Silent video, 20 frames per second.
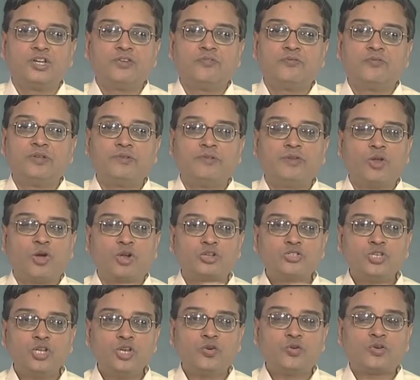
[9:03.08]
we will
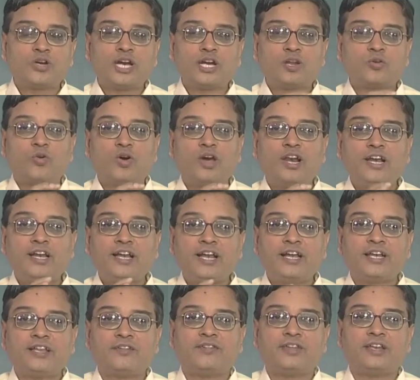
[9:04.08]
also look at
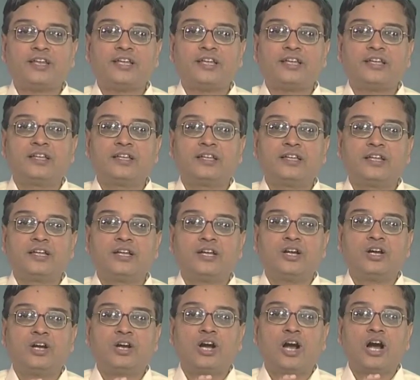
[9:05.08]
qualitatively
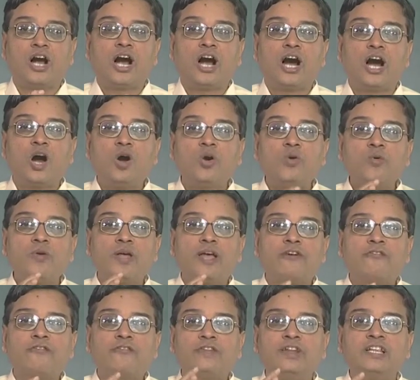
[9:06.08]
how a
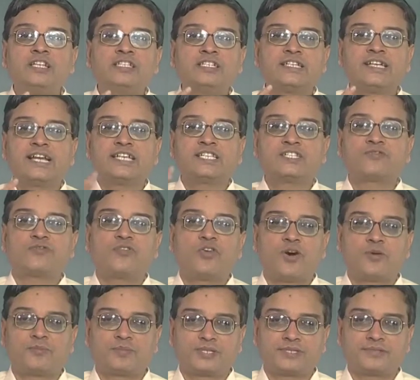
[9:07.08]
fringe gets
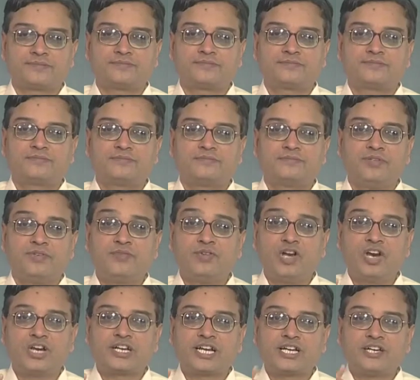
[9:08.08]
formed. We will
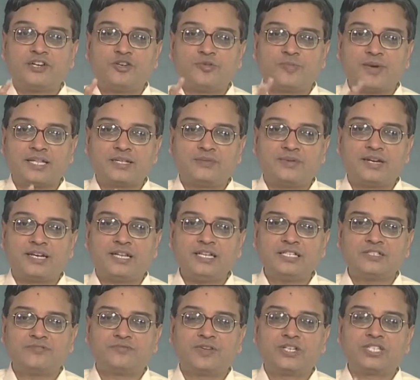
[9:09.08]
not get into
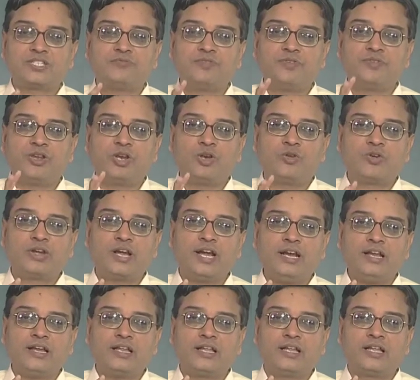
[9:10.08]
mathematics, first we will look
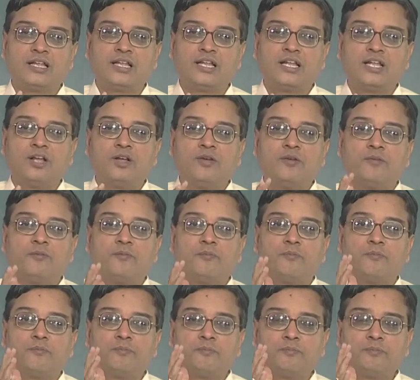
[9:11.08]
at
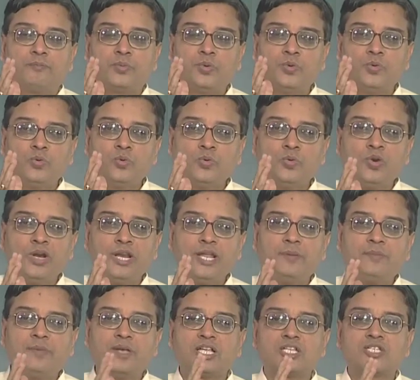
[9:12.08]
purely
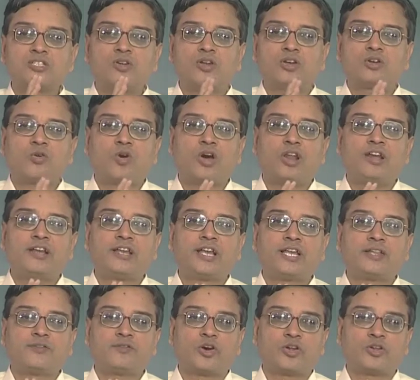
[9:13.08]
based on
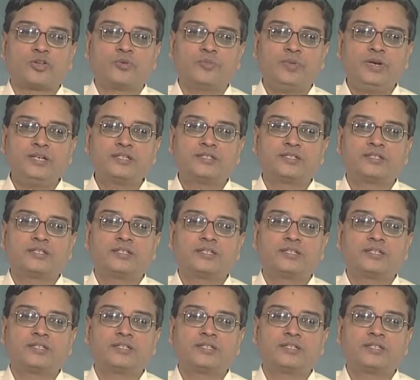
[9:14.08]
qualitative arguments,